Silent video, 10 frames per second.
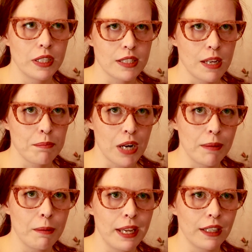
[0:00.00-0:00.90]
is a
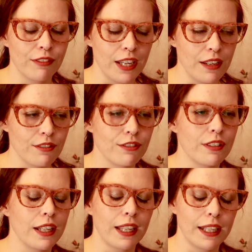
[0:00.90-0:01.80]
problematic fave.
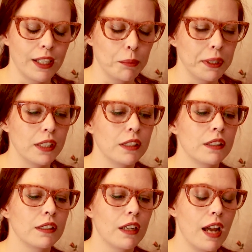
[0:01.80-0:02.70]
I can't help it.
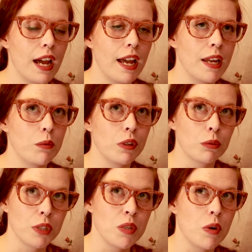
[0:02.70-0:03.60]
I
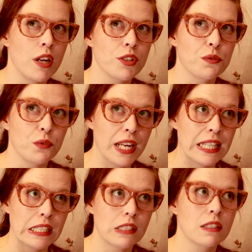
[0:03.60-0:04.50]
will rewatch
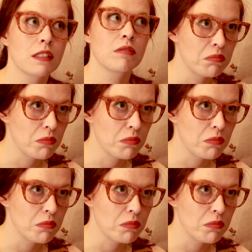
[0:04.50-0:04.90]
Friends